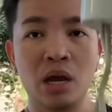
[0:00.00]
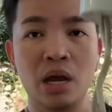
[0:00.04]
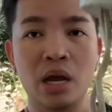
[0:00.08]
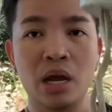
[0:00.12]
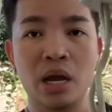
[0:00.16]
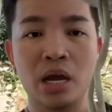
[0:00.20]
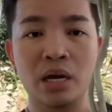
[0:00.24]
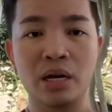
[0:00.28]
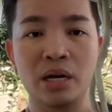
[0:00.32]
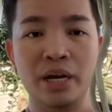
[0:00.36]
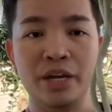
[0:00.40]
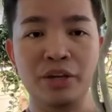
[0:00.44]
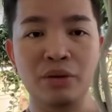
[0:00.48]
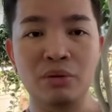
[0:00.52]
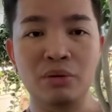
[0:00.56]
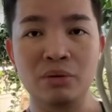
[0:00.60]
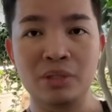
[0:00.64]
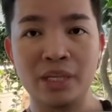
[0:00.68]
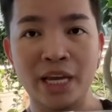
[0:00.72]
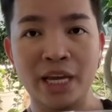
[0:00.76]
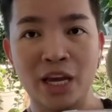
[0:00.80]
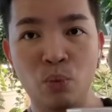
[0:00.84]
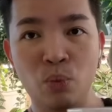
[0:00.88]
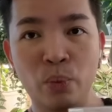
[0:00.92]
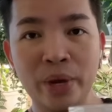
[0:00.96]
And I use
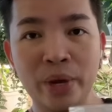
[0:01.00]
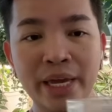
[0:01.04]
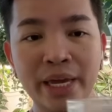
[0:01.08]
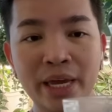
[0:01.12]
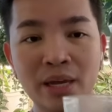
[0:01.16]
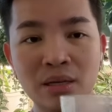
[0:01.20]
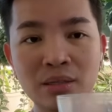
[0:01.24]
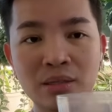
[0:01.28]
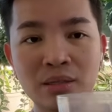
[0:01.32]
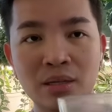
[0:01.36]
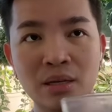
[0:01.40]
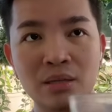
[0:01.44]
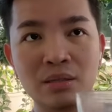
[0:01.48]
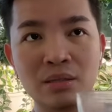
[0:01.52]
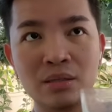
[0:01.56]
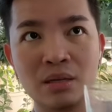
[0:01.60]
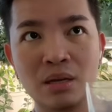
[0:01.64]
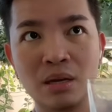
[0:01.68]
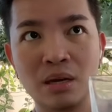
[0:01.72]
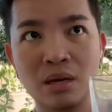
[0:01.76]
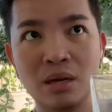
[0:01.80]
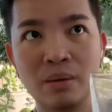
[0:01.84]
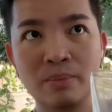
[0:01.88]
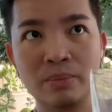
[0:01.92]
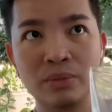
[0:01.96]
a wicking
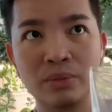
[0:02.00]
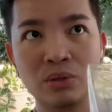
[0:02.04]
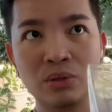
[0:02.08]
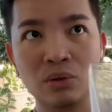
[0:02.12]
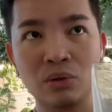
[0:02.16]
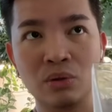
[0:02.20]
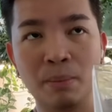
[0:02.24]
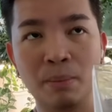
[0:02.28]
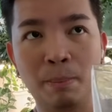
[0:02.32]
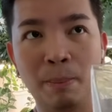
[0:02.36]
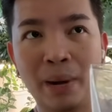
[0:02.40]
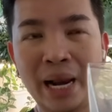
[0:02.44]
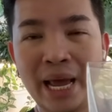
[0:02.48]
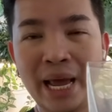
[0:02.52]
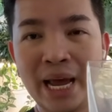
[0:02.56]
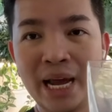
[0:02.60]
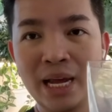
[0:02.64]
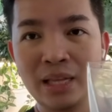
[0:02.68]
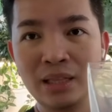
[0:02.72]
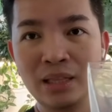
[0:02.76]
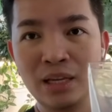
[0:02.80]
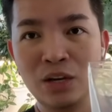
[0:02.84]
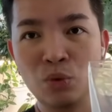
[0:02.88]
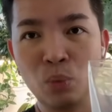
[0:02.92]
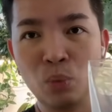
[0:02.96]
system, so the
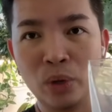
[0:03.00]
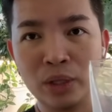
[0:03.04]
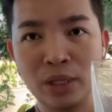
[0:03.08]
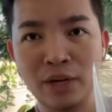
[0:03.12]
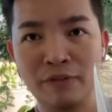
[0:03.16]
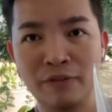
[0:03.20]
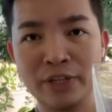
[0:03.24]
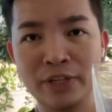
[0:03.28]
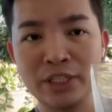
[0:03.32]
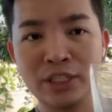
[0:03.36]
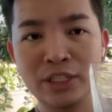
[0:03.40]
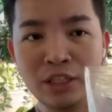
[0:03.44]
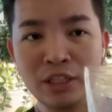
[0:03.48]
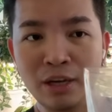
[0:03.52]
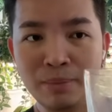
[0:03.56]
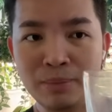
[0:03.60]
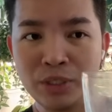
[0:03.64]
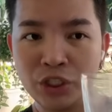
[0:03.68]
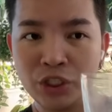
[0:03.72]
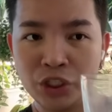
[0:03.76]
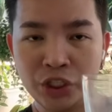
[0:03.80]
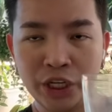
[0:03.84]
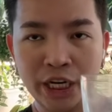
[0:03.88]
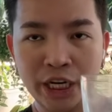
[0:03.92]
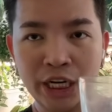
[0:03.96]
plant in whatever
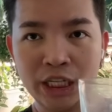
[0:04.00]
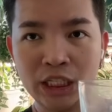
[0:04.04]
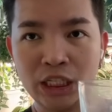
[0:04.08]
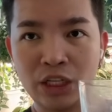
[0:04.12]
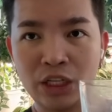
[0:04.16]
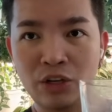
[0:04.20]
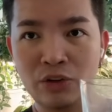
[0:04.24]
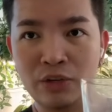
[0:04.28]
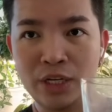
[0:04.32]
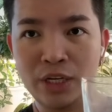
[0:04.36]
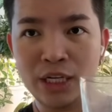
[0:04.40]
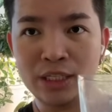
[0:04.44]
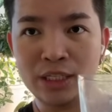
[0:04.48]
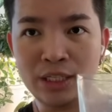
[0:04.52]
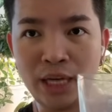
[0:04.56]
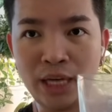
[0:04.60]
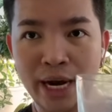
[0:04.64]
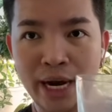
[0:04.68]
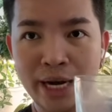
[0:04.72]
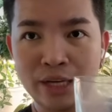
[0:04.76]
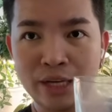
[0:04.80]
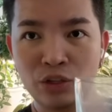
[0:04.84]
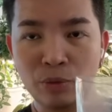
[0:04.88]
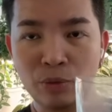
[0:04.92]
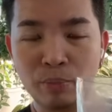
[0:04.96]
substrate you
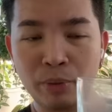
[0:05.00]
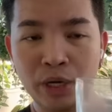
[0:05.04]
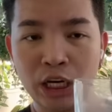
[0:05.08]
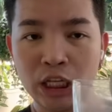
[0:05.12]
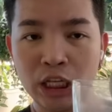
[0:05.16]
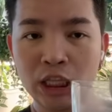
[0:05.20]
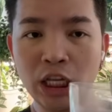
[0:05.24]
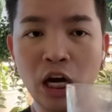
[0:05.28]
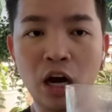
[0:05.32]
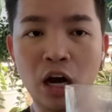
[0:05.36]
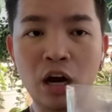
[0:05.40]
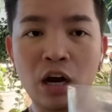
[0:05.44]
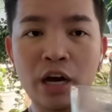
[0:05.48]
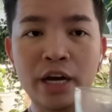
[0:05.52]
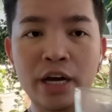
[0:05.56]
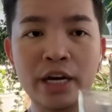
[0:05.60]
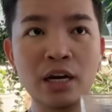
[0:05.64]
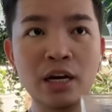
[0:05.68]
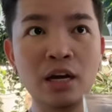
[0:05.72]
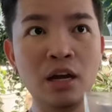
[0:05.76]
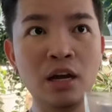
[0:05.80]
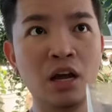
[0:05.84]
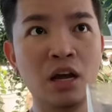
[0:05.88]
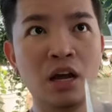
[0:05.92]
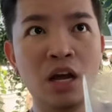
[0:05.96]
decide to put it
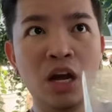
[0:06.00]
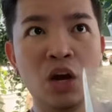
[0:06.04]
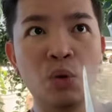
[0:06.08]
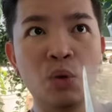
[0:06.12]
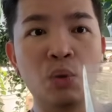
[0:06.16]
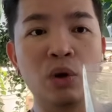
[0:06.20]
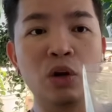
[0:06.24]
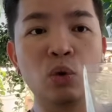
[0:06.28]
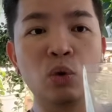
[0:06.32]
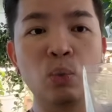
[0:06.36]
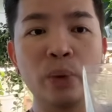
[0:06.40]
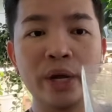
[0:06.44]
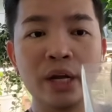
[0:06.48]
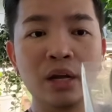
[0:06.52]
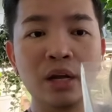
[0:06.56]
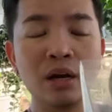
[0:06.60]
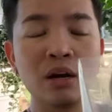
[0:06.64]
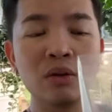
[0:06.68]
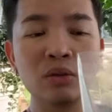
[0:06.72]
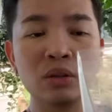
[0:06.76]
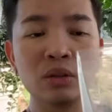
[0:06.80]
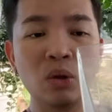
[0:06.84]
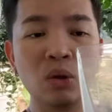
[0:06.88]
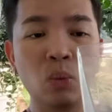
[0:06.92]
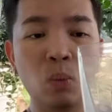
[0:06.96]
on will wick
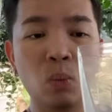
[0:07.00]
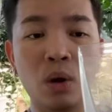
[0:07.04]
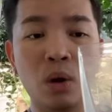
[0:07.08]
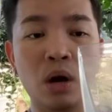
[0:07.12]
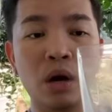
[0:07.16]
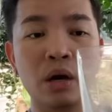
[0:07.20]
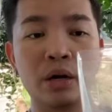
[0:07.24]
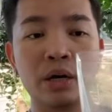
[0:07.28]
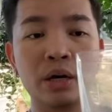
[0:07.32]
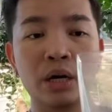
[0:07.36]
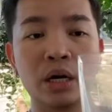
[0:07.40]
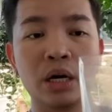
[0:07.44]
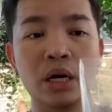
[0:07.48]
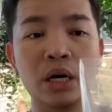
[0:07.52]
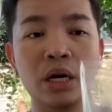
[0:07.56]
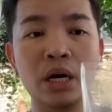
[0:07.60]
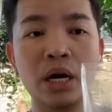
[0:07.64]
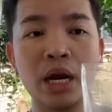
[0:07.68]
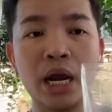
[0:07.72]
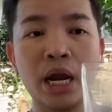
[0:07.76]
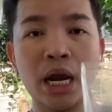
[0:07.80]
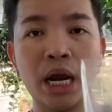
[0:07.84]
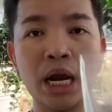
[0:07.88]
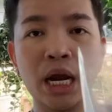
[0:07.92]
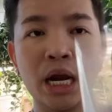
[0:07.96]
out the water,
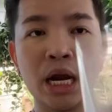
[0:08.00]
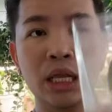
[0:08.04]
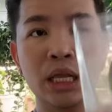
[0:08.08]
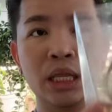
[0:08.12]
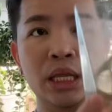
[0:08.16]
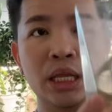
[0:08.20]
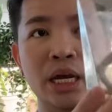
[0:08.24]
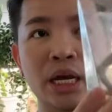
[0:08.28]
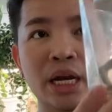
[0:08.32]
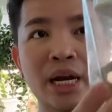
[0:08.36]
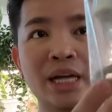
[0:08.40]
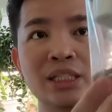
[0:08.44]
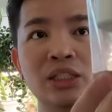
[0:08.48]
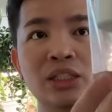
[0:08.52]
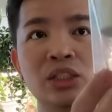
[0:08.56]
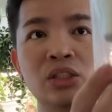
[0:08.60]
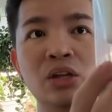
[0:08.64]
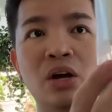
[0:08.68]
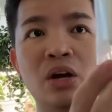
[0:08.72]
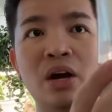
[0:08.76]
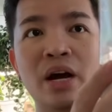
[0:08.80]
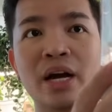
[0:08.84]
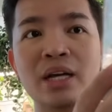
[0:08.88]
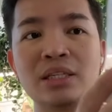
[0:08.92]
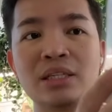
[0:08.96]
and then as
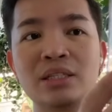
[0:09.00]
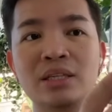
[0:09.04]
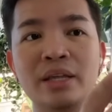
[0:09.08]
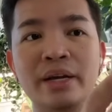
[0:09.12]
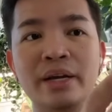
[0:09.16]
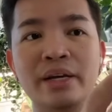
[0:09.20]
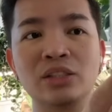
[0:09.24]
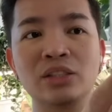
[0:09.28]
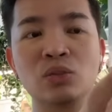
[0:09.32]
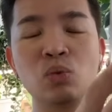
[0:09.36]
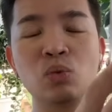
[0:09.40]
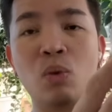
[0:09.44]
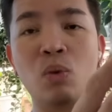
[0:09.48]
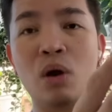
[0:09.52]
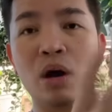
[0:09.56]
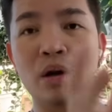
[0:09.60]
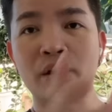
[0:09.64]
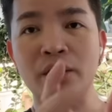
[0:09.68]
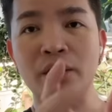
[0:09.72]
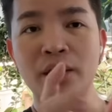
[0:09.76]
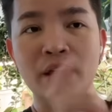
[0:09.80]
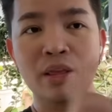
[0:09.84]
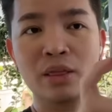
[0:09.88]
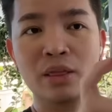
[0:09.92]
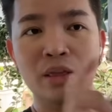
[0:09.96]
long as there's
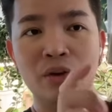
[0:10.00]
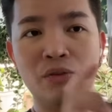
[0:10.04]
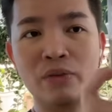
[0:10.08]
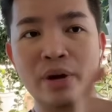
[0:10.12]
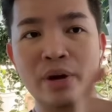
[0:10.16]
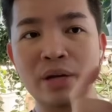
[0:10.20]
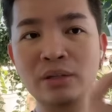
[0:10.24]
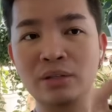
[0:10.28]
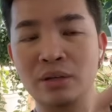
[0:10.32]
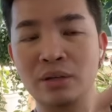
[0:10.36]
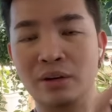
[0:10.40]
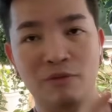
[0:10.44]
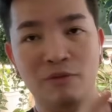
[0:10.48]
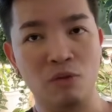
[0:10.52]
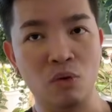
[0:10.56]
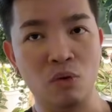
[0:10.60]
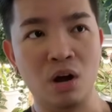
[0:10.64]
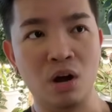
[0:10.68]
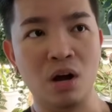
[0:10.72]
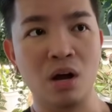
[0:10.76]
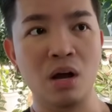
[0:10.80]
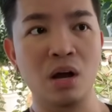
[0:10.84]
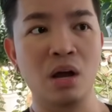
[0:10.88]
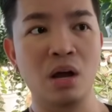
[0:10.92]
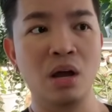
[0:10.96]
water in the
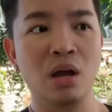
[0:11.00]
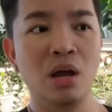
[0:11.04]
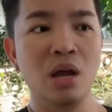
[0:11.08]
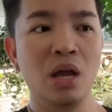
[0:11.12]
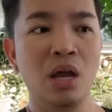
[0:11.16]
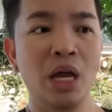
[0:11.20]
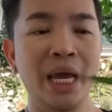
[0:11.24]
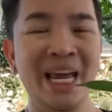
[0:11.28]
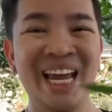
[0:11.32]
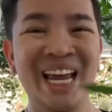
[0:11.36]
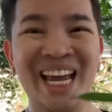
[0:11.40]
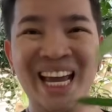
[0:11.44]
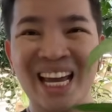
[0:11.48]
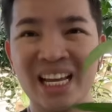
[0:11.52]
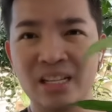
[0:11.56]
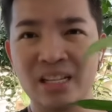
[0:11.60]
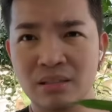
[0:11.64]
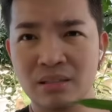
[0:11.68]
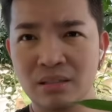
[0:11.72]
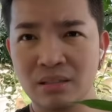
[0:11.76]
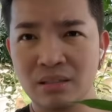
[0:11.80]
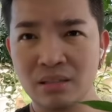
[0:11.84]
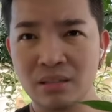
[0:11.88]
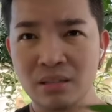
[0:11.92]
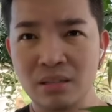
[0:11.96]
reservoir, it
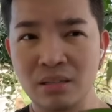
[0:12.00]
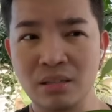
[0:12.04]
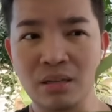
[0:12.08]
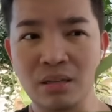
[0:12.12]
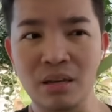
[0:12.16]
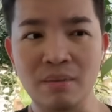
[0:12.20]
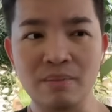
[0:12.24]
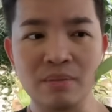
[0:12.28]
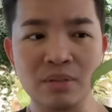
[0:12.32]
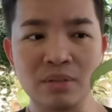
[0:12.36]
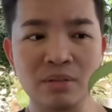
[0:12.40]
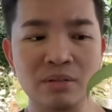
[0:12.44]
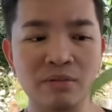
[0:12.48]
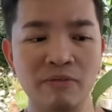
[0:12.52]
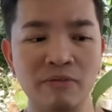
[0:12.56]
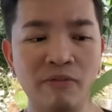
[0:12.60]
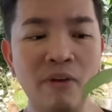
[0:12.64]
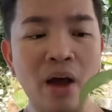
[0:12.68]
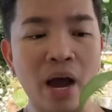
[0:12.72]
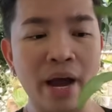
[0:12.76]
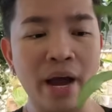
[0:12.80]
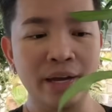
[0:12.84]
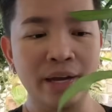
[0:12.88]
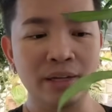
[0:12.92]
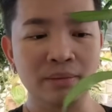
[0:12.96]
seems
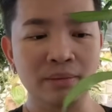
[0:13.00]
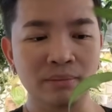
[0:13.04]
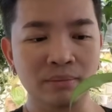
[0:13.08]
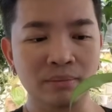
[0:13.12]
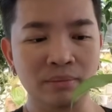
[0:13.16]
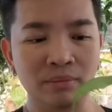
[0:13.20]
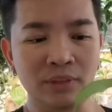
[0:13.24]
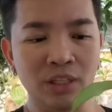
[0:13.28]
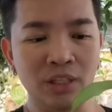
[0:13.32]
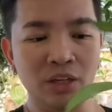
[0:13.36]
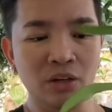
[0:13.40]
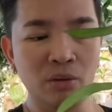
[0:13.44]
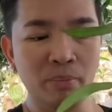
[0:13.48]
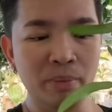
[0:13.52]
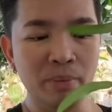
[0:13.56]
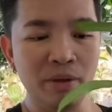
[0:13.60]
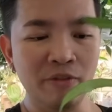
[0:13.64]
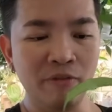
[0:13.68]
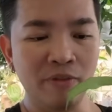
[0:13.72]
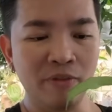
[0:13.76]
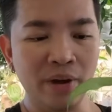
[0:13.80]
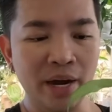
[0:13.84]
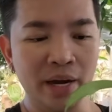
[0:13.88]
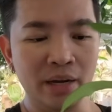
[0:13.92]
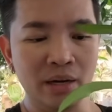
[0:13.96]
fine. It'll be
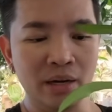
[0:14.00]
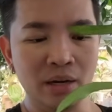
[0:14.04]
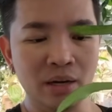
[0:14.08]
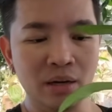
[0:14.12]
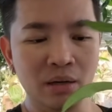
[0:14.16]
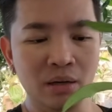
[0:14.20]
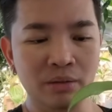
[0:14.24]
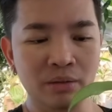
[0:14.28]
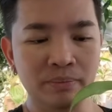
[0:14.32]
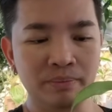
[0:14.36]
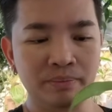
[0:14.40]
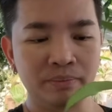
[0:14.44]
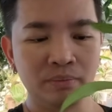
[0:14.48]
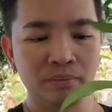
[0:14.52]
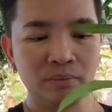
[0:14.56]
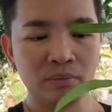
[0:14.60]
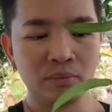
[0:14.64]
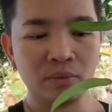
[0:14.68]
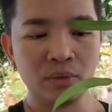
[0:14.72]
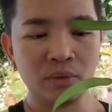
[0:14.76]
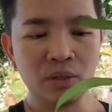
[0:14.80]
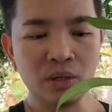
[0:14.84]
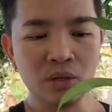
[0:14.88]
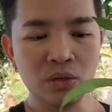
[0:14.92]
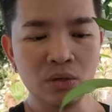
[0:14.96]
fine. It'll
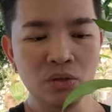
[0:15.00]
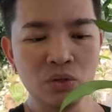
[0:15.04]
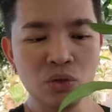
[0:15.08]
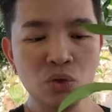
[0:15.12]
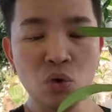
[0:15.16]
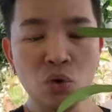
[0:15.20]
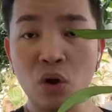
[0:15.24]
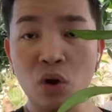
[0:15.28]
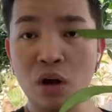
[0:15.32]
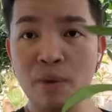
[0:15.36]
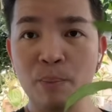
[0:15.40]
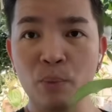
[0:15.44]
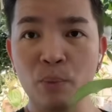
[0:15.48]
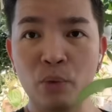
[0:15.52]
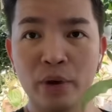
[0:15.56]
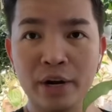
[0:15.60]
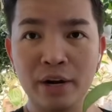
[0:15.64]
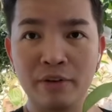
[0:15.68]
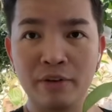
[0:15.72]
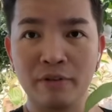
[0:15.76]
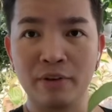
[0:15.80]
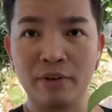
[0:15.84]
soak up whatever